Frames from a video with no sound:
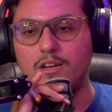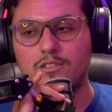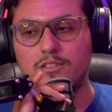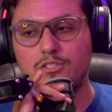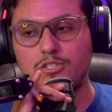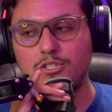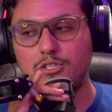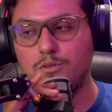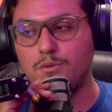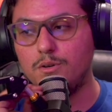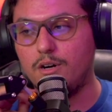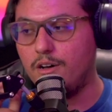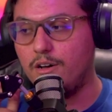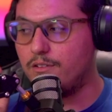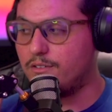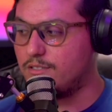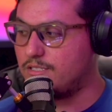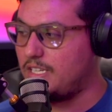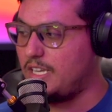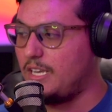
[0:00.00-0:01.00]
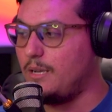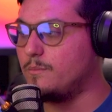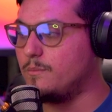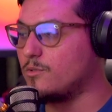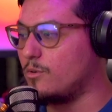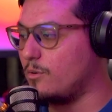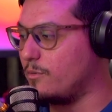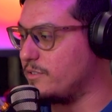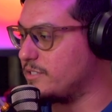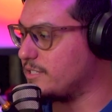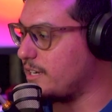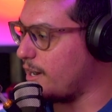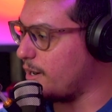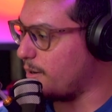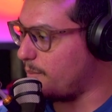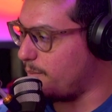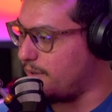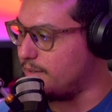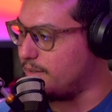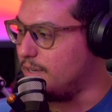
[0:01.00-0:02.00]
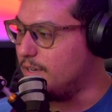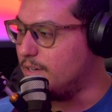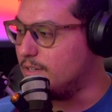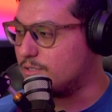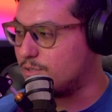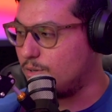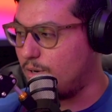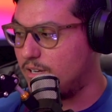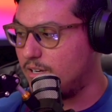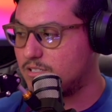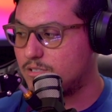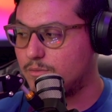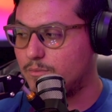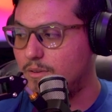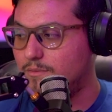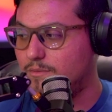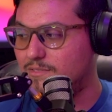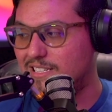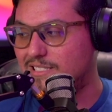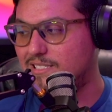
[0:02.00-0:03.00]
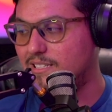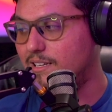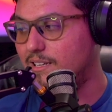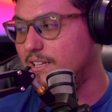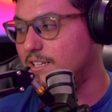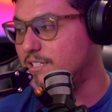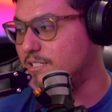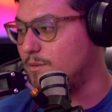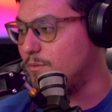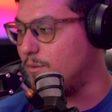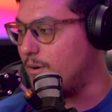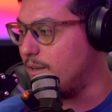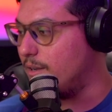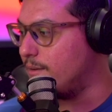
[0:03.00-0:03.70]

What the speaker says: to other teams or retirement. So Austin Reeves, that's an easy one.